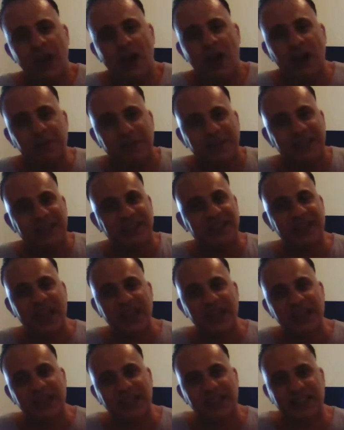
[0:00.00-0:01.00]
I've been
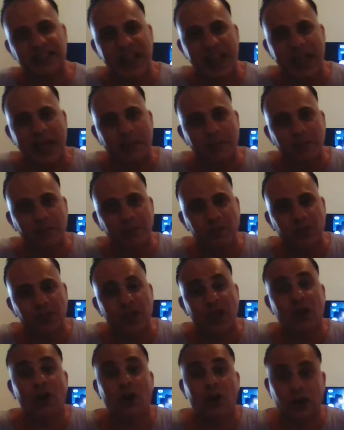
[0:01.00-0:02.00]
saying that Sam's
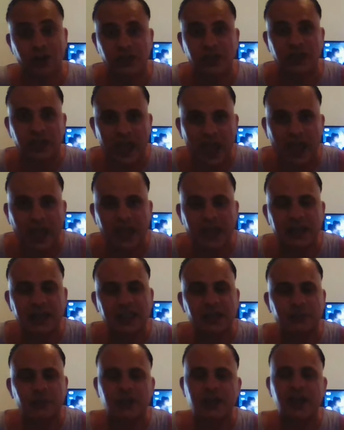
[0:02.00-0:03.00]
a closet gay and
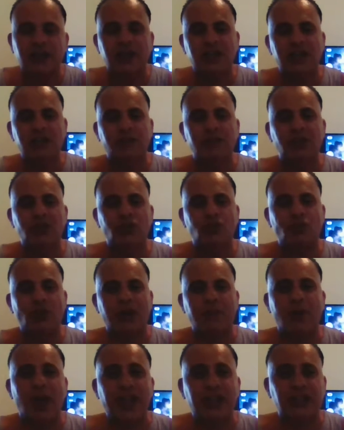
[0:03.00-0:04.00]
he's pretending to be straight,
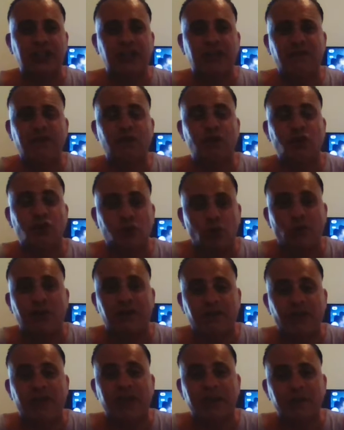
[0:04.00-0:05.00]
but I actually feel sorry
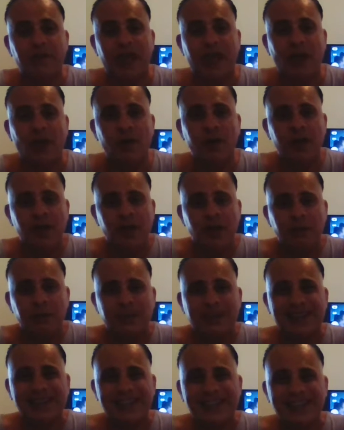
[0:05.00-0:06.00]
for him now
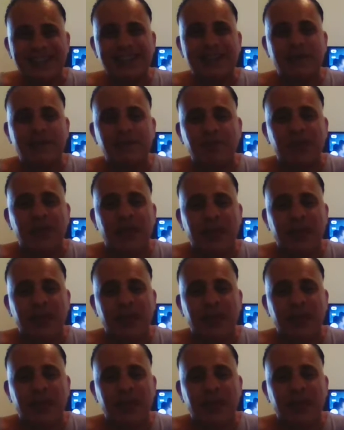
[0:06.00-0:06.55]
because he's in a,